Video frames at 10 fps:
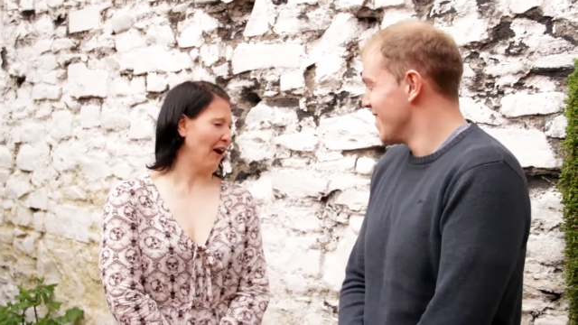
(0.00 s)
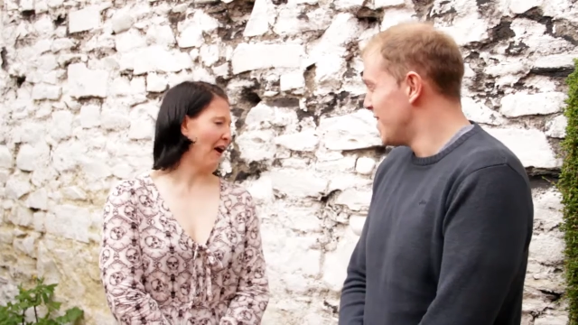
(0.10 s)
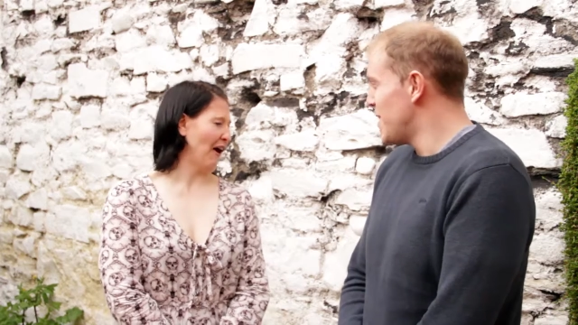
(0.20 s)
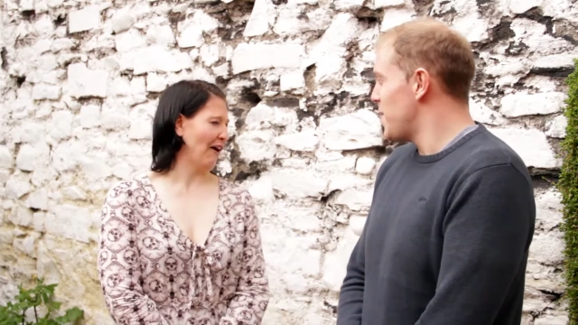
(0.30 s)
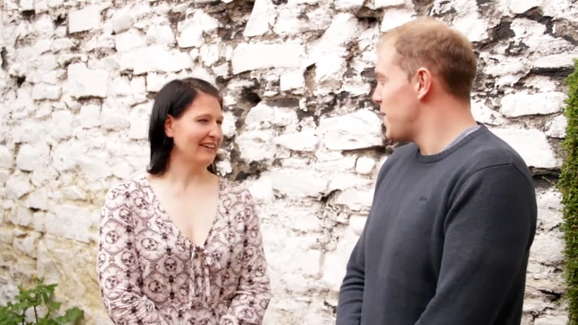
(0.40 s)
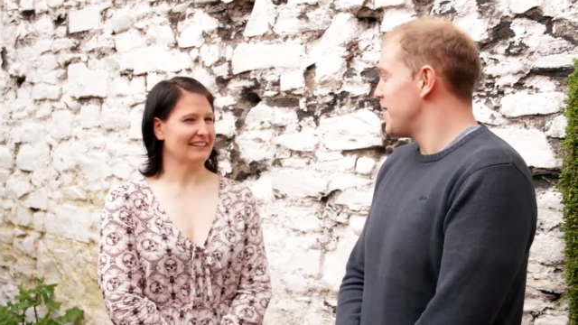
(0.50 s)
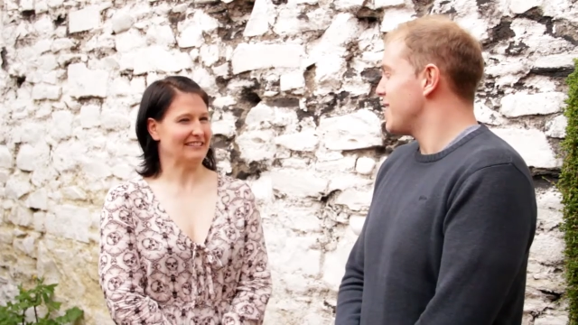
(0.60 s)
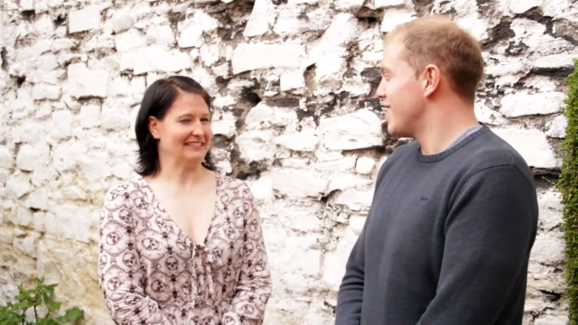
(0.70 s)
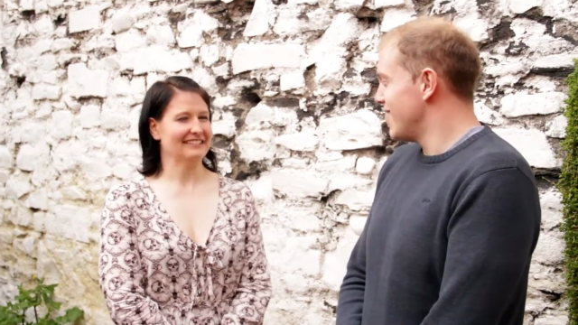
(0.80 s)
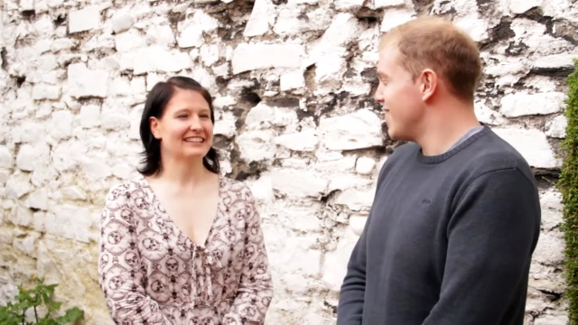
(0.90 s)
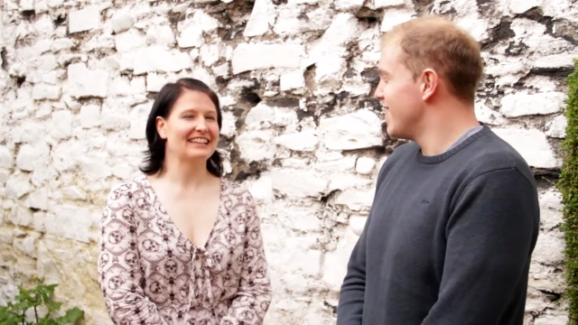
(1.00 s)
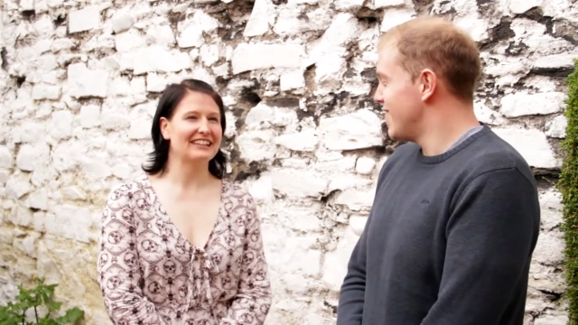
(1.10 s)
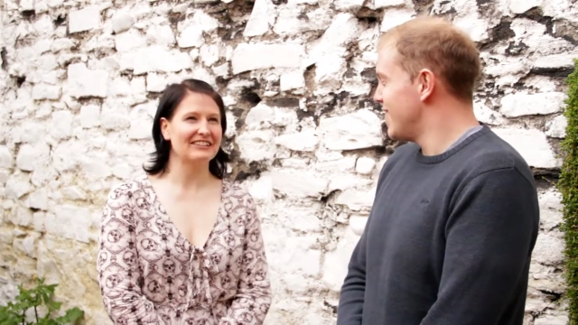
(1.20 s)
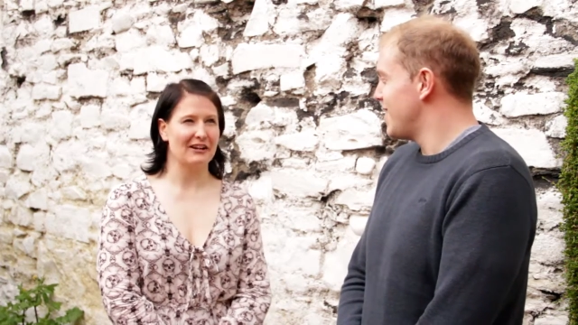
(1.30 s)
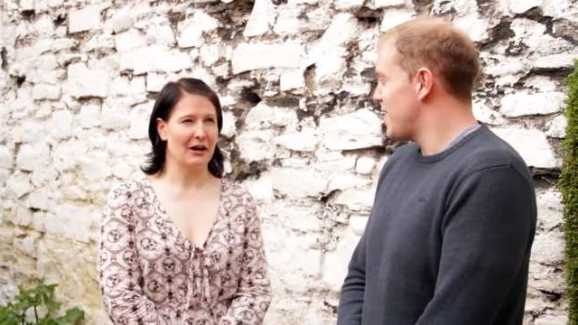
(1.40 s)
Speaker 1: huh, and, you
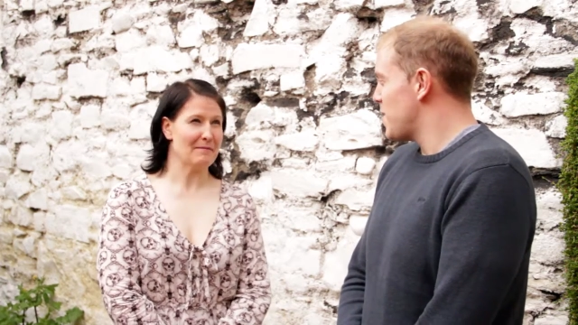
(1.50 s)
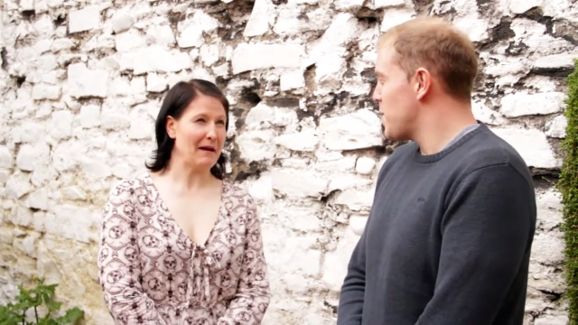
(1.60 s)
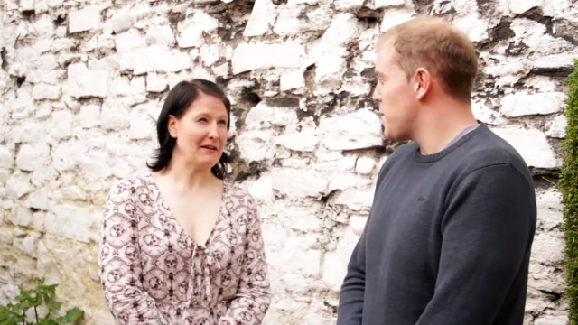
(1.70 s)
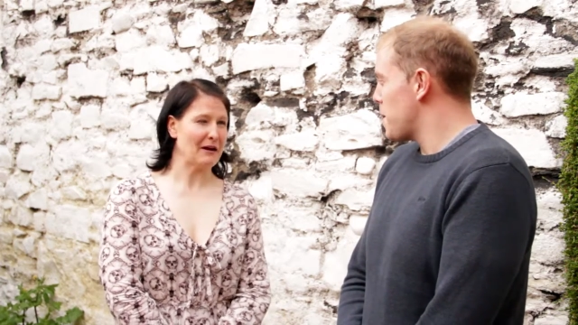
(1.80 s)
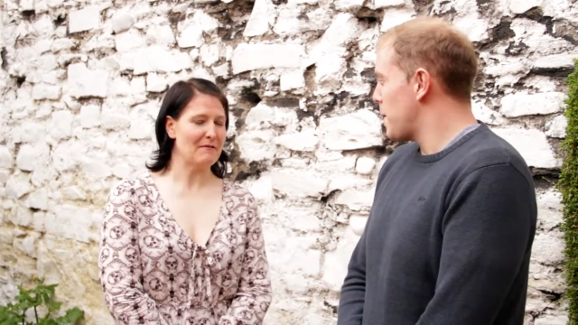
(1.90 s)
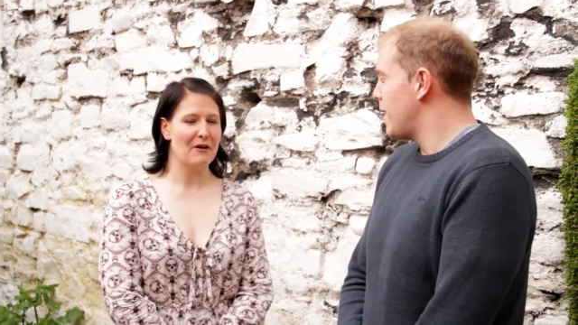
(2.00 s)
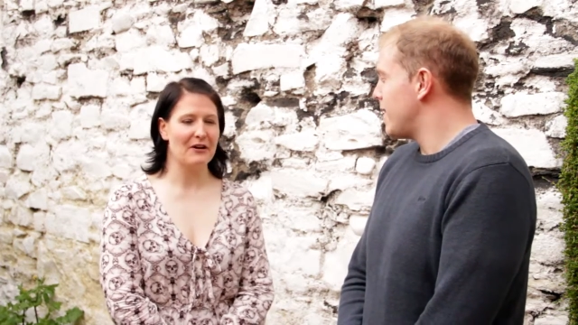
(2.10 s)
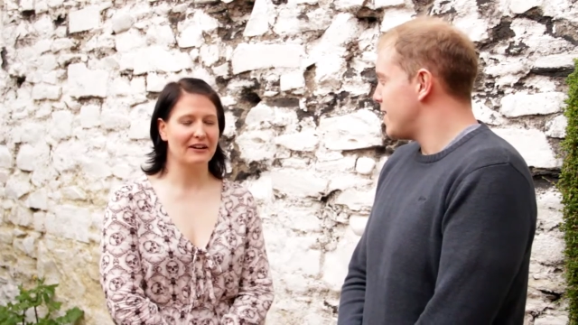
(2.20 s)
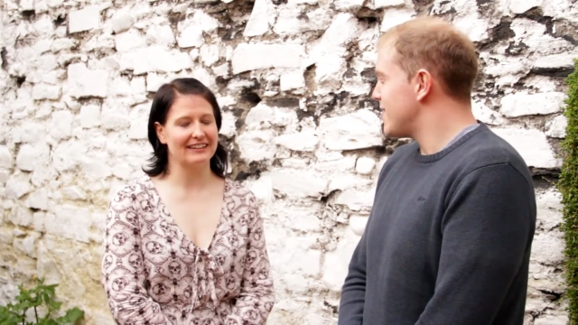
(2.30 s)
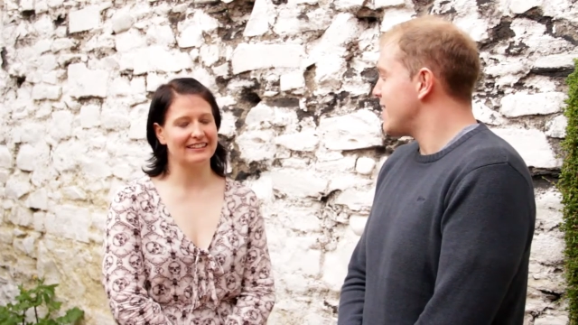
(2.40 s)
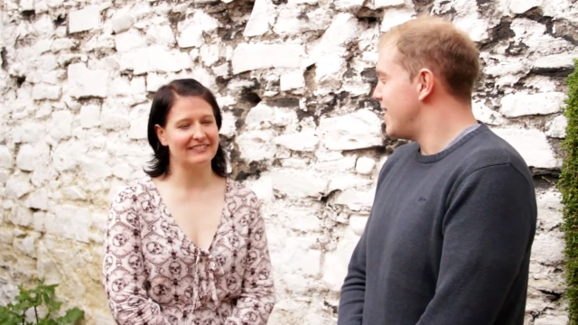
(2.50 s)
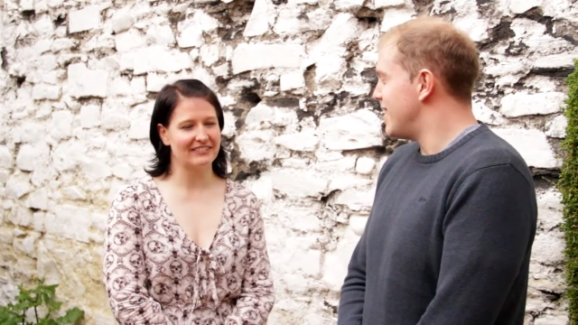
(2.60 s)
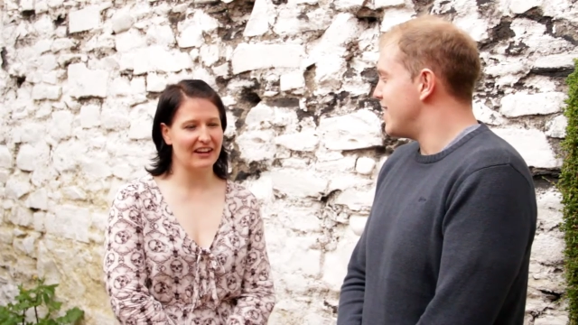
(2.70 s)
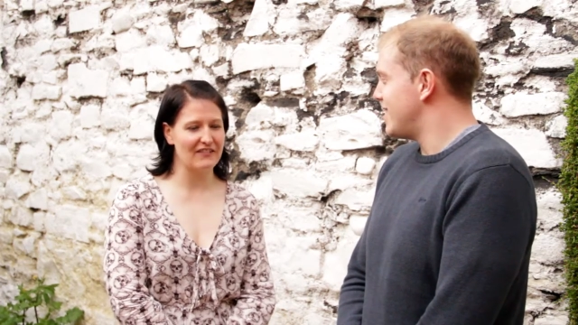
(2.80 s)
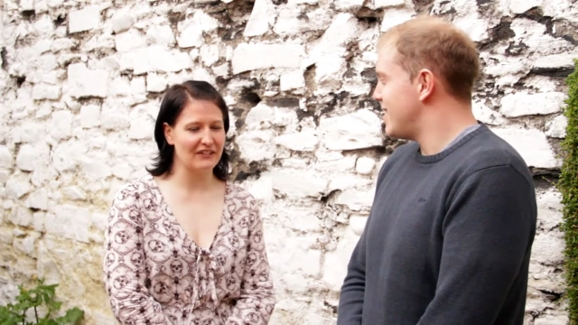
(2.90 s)
know, kind of I made that walk and
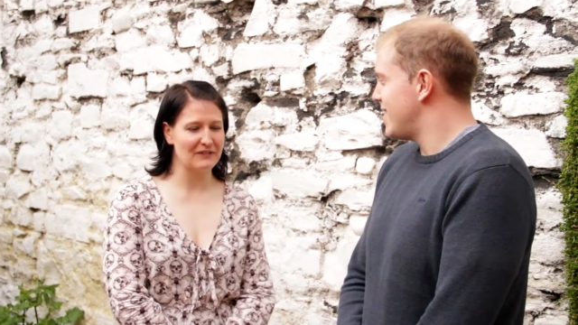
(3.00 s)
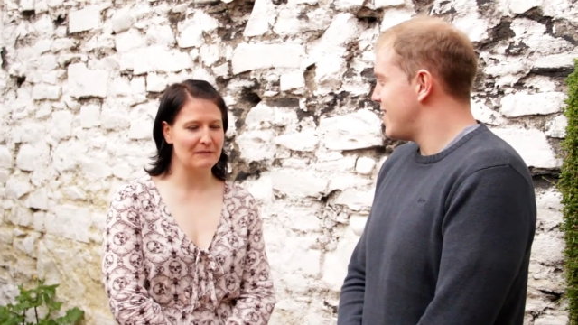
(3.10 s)
whatever.